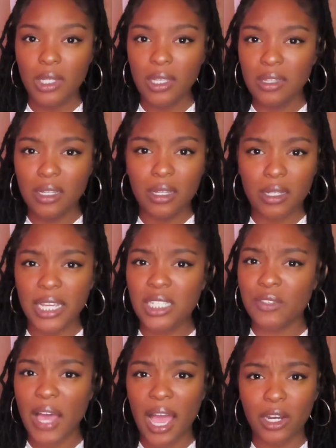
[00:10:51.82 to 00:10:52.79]
the
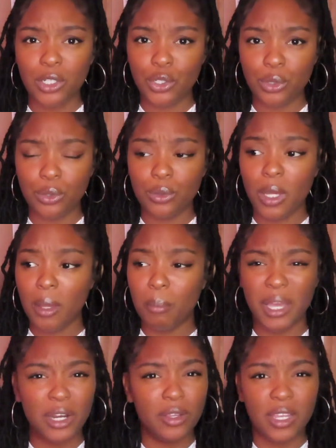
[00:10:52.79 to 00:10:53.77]
collective how to do
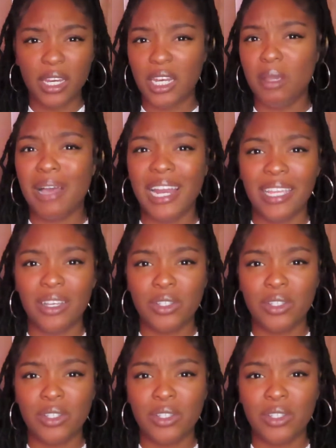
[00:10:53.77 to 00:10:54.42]
better than anybody